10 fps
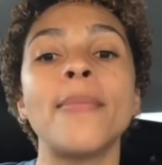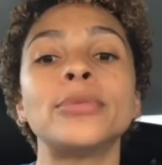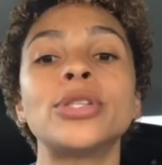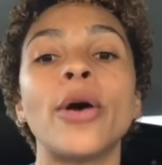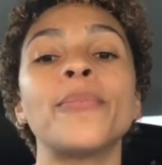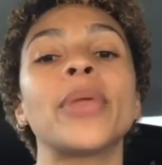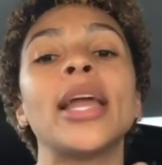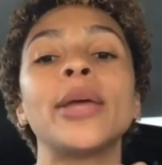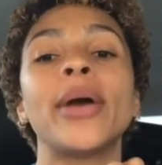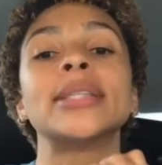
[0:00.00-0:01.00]
So
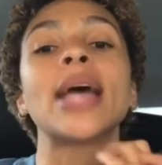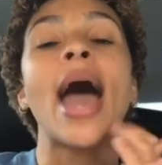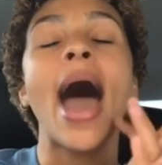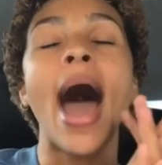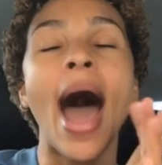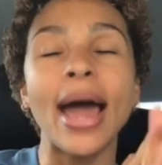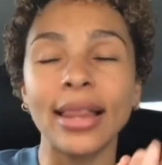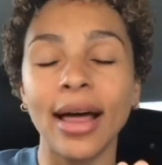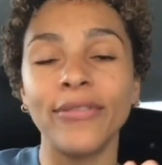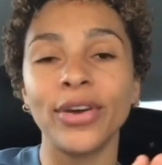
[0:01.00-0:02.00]
anyways, I
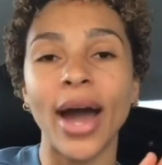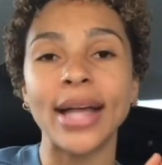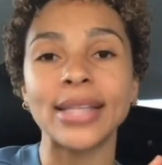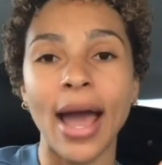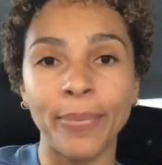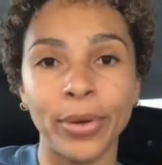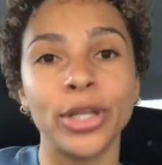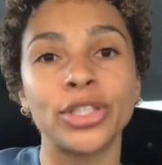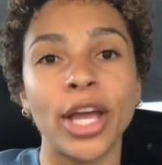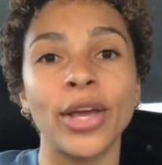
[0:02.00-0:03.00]
love you guys. I
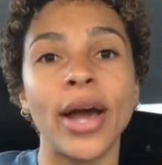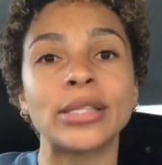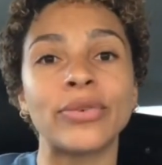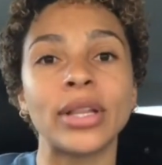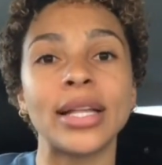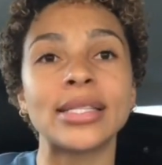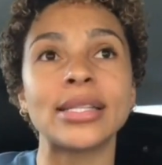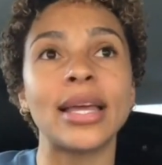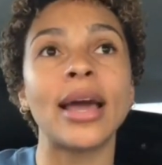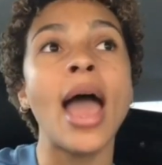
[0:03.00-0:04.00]
appreciate you guys for
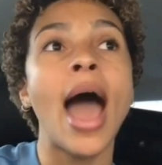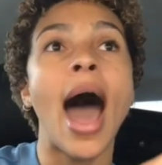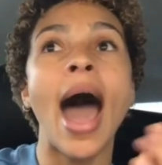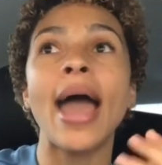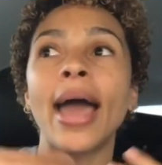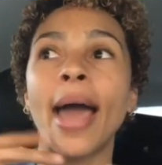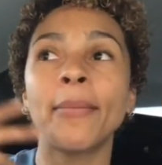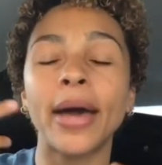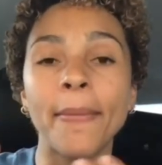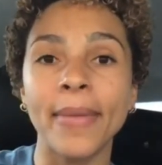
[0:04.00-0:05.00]
listening. I
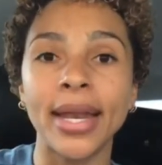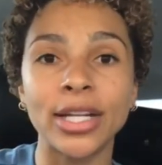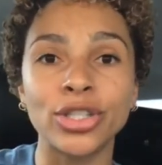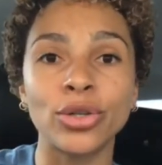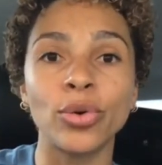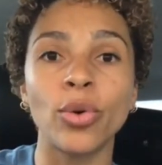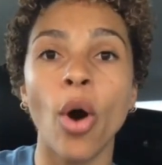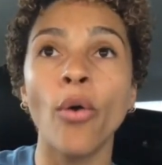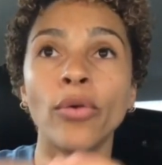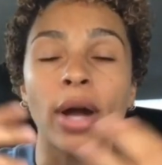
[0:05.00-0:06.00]
am committed to
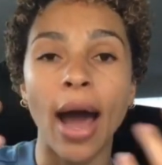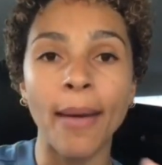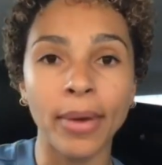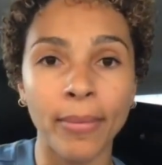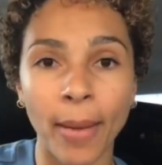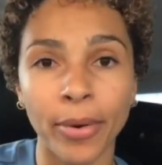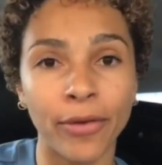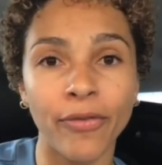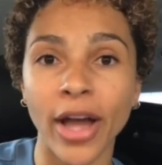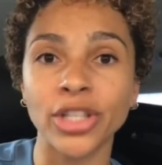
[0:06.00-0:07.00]
overcoming my
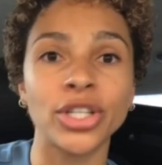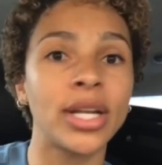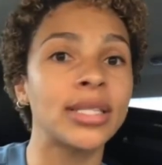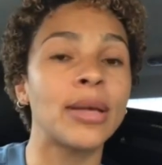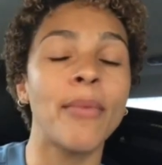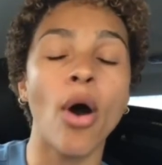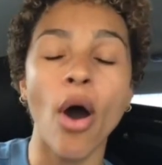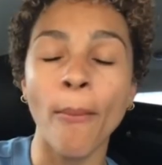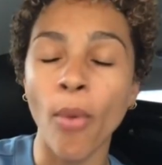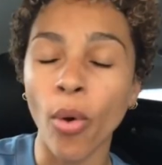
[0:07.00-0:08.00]
perfectionism
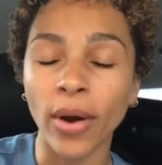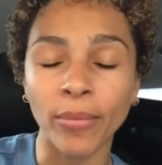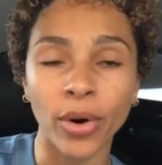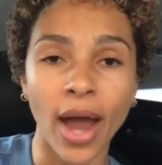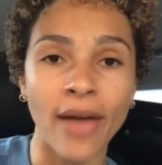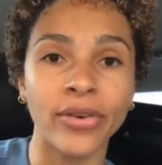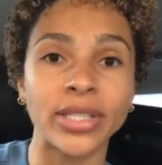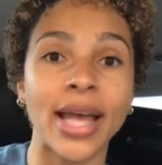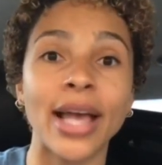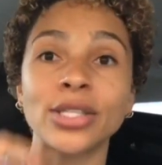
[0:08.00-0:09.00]
more and more every
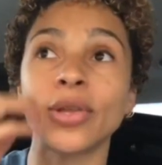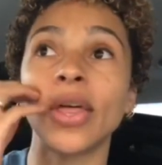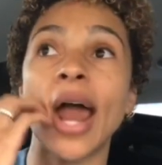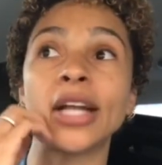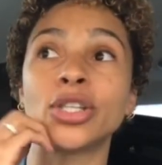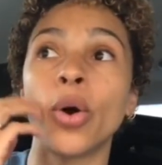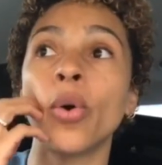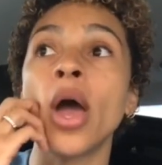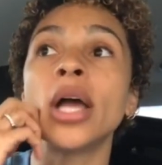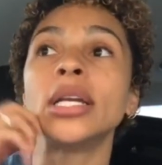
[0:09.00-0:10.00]
day so that I
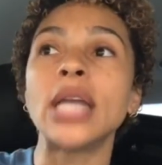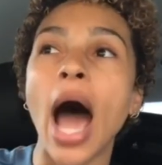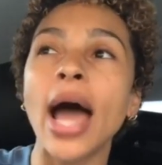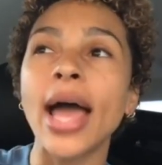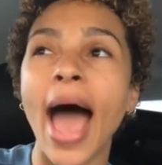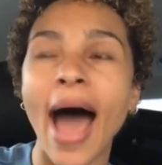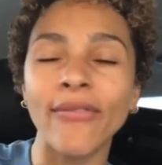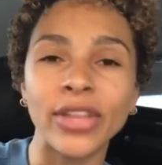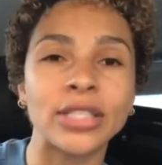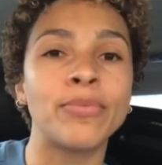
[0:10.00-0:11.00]
don't not
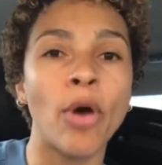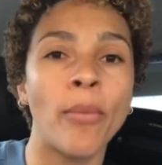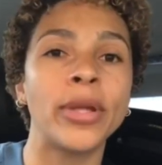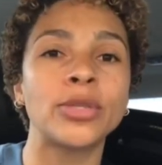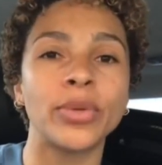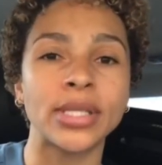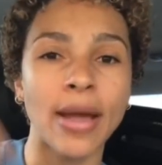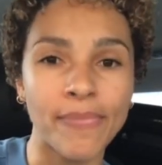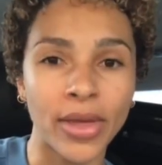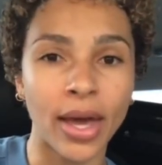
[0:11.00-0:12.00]
have these moments when
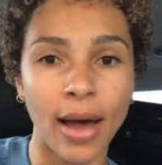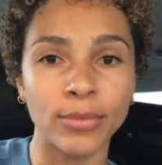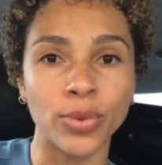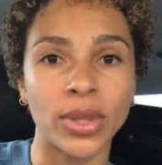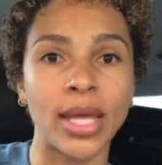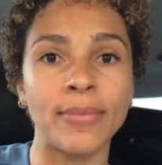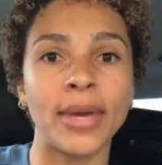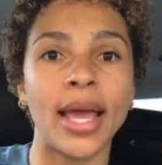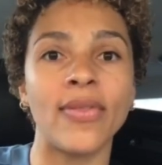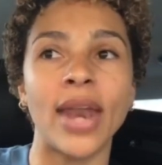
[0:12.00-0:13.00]
something comes within
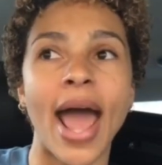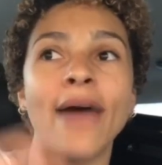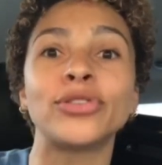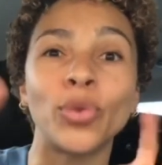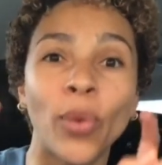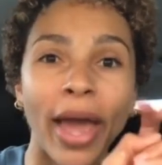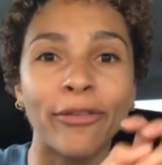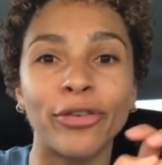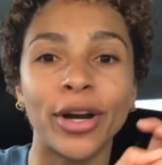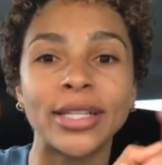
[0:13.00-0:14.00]
me and then I have to
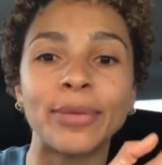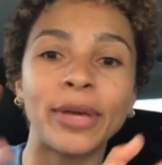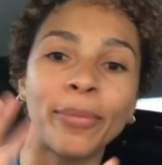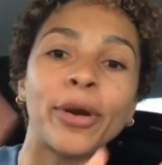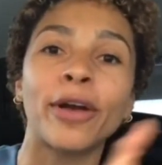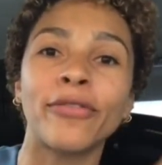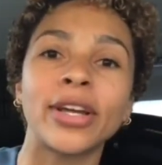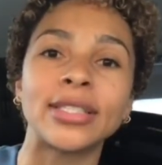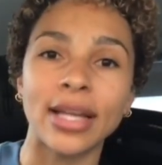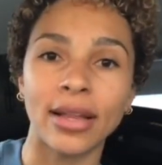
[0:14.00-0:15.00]
wait for it to be a
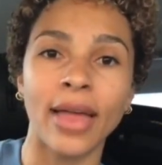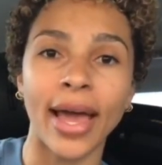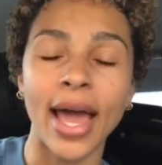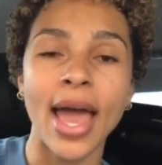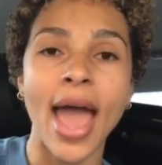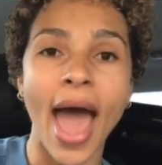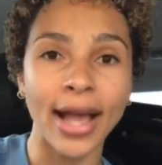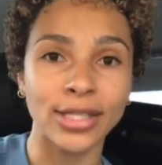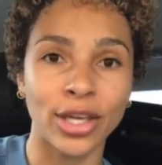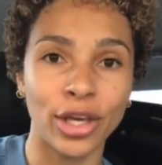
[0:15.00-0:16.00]
perfect like
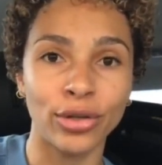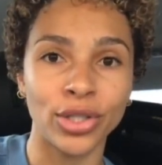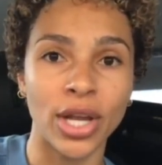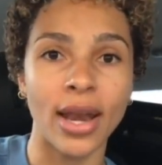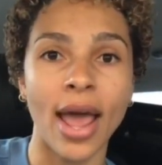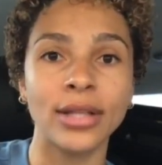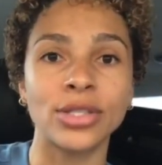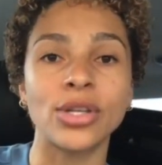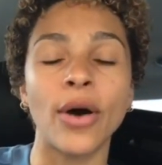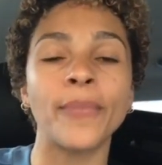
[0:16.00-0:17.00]
execution. And
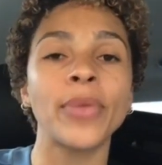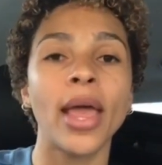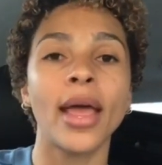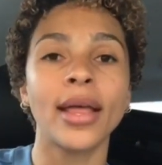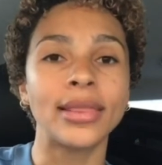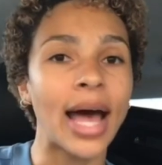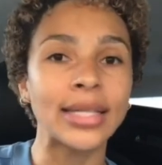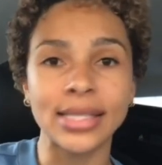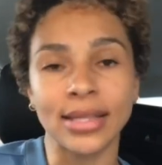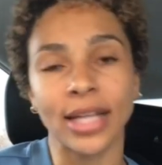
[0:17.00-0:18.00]
so
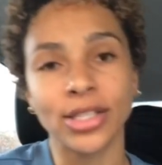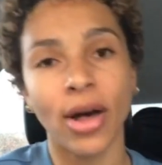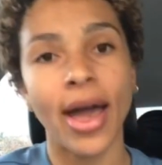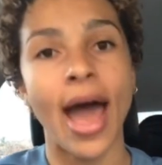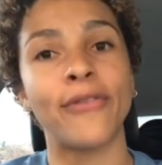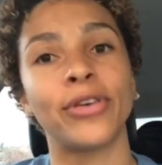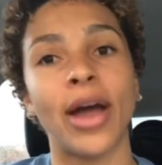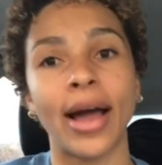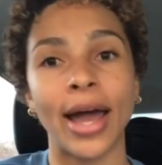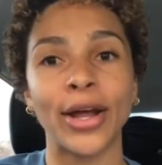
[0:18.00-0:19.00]
that's all I had for
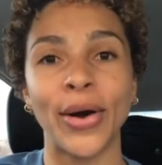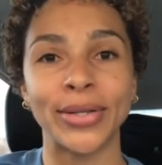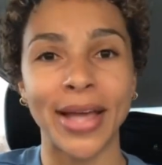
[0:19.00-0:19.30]
now. I gotta go.